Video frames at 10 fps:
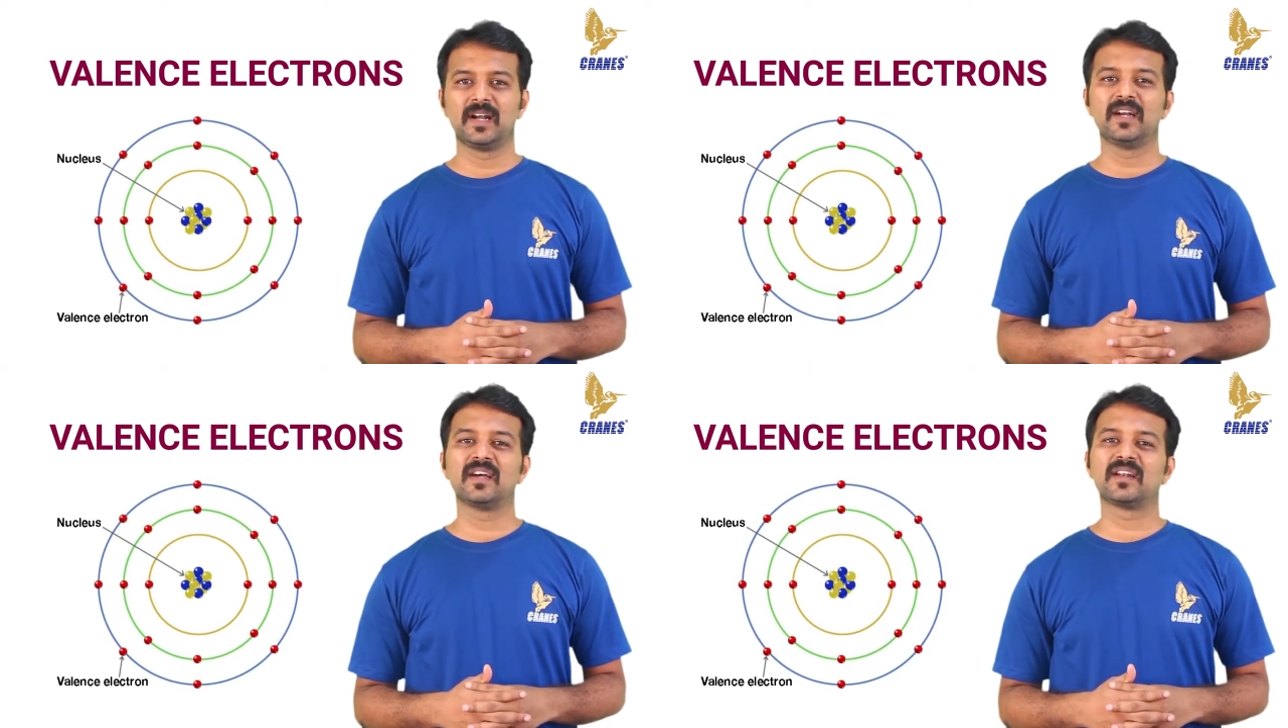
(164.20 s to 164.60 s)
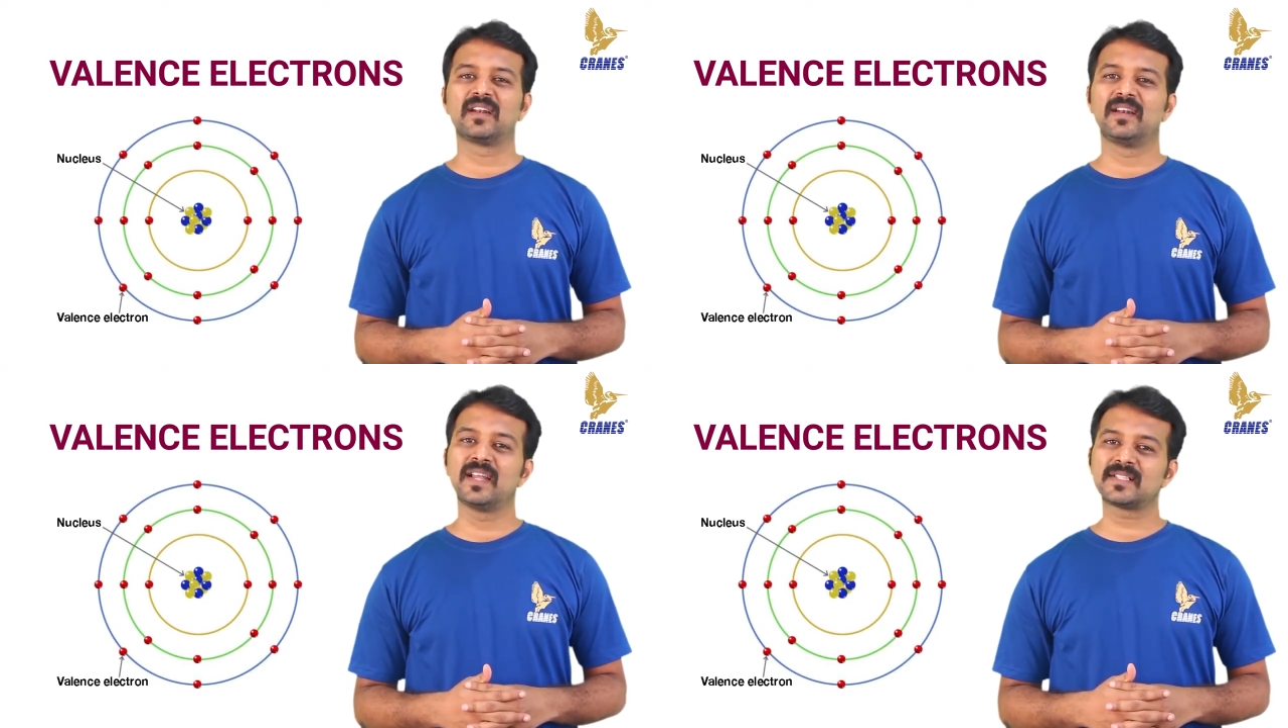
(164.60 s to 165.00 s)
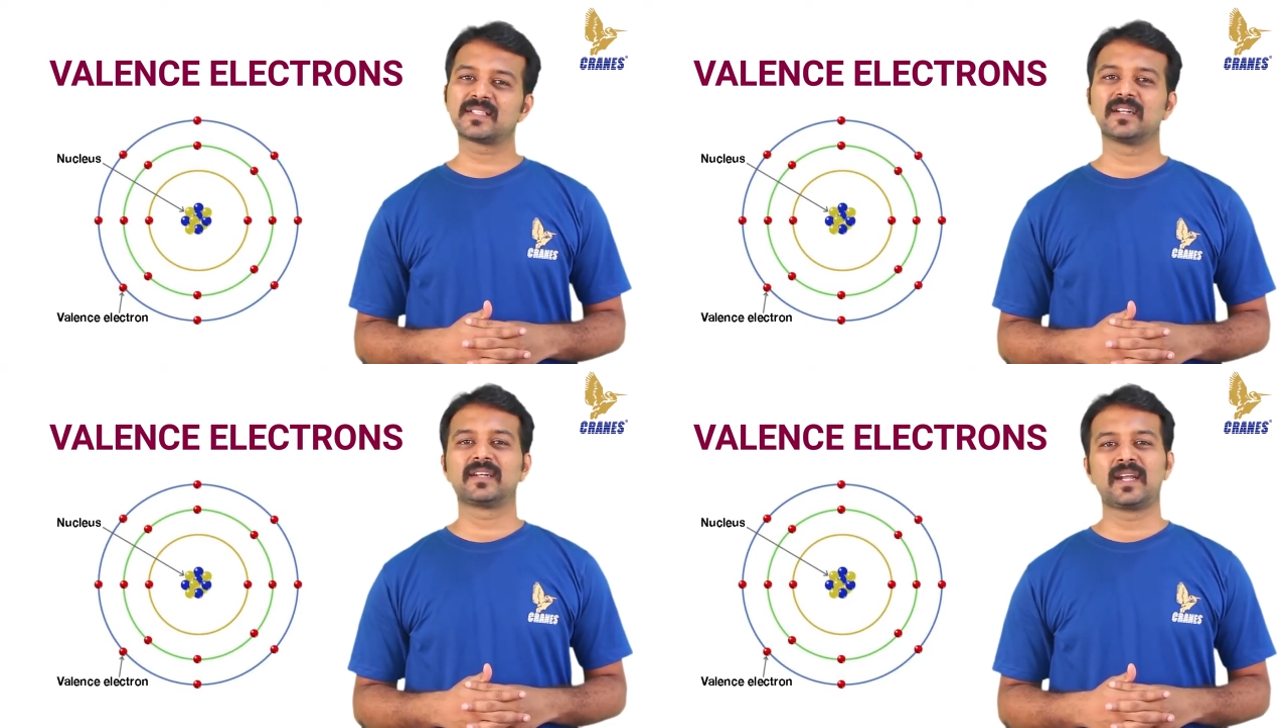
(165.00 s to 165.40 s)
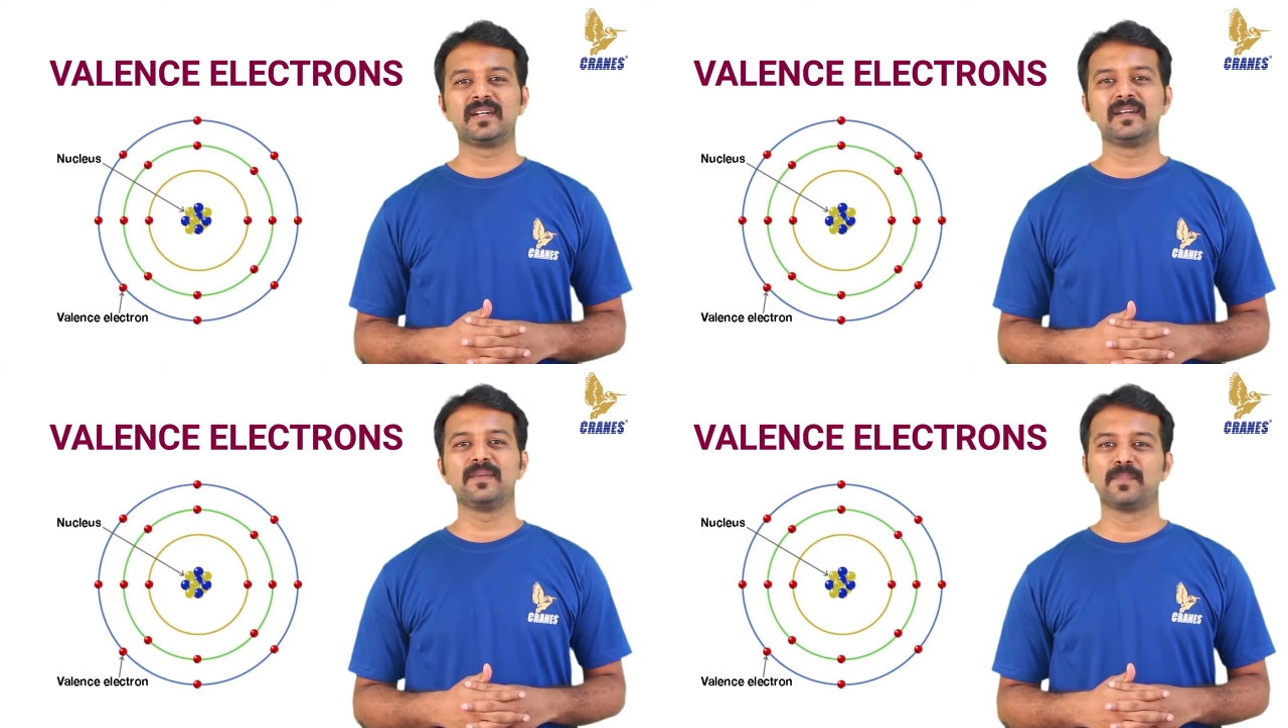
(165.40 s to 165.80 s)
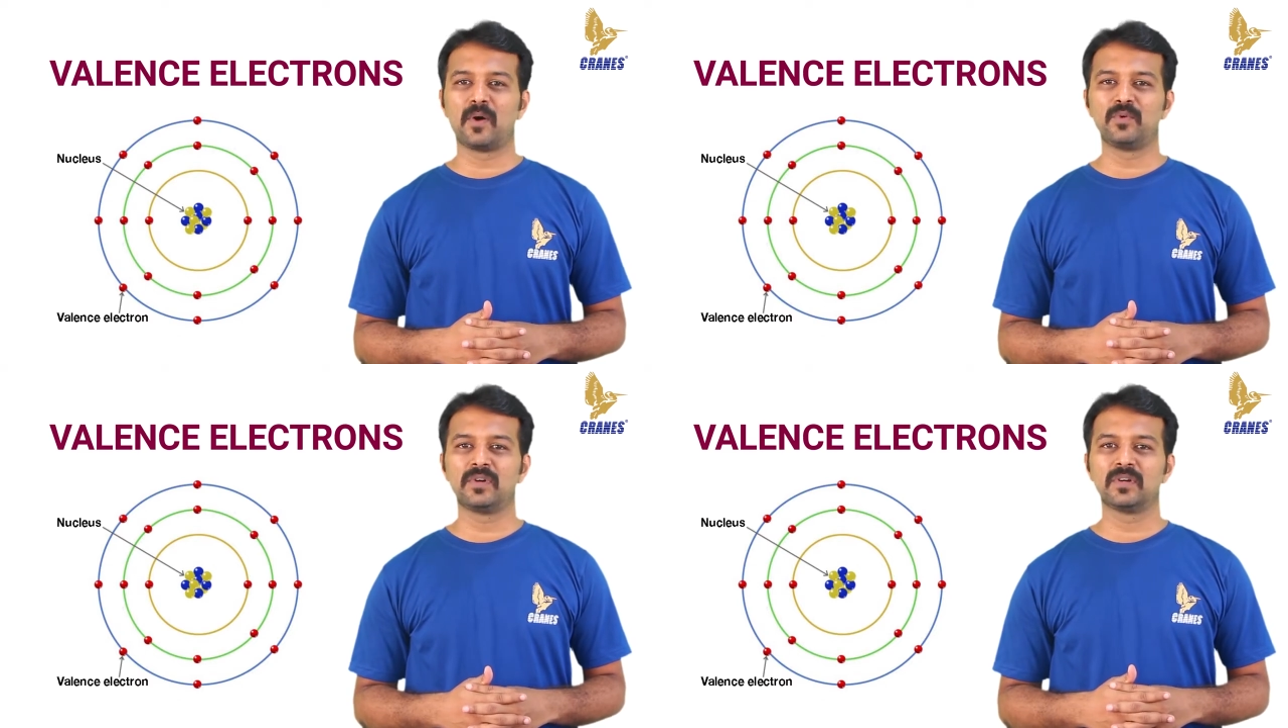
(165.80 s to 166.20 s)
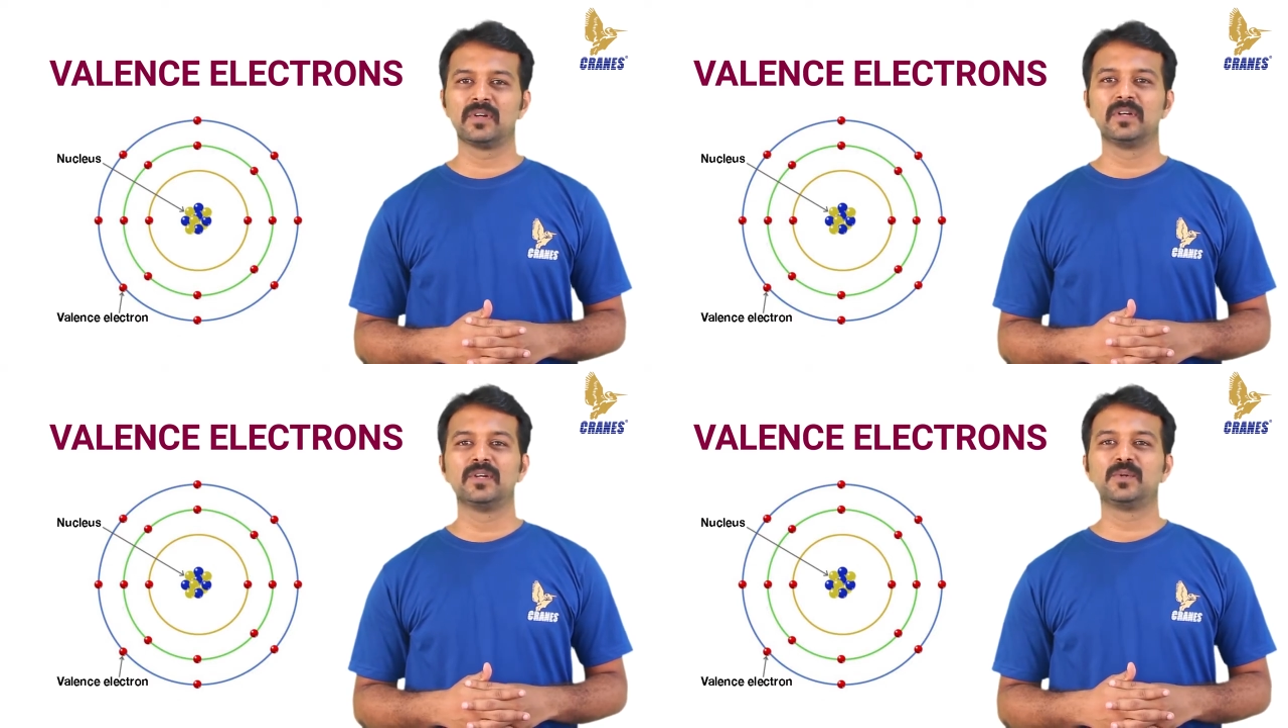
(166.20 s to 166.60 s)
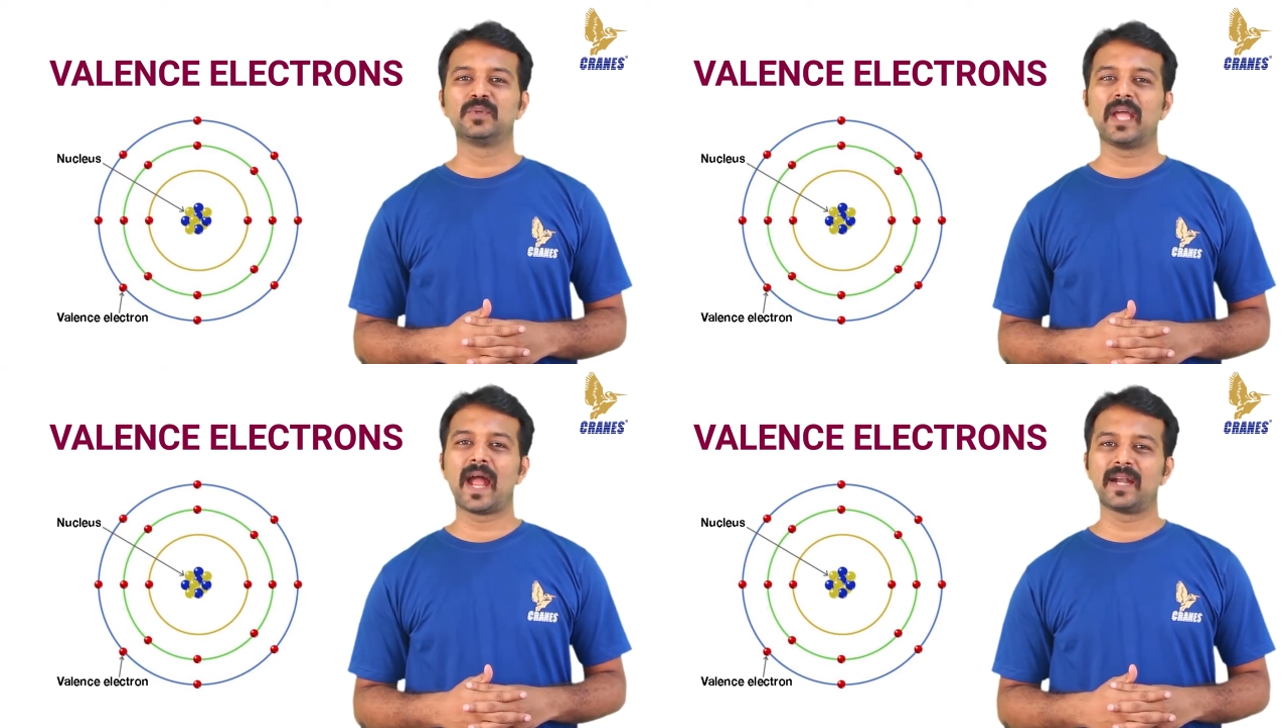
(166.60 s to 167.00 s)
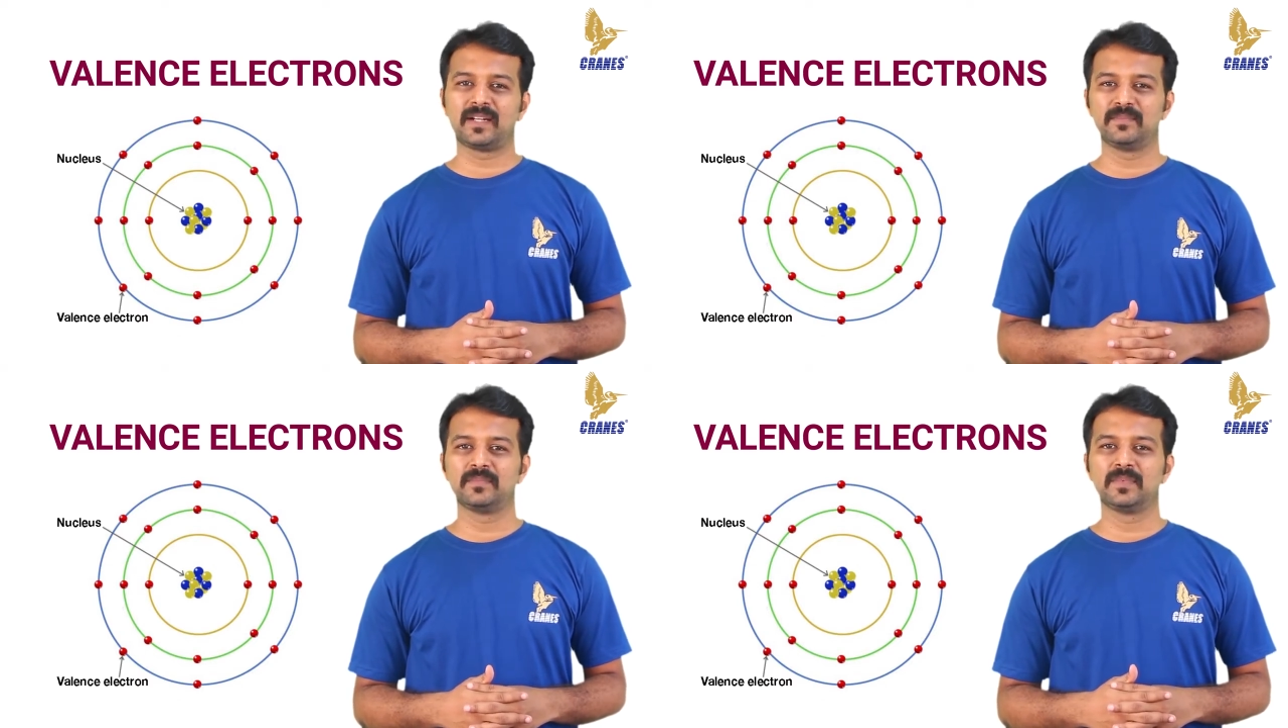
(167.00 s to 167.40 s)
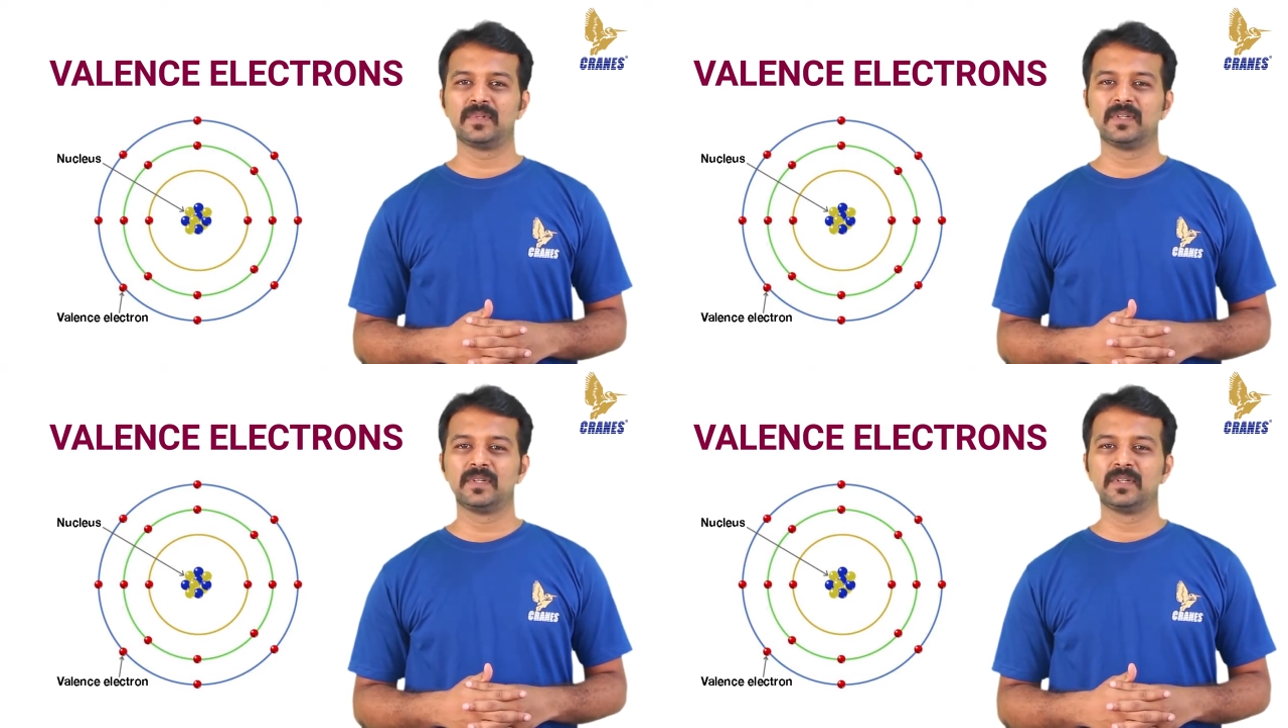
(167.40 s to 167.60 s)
and are less tightly bound to the atom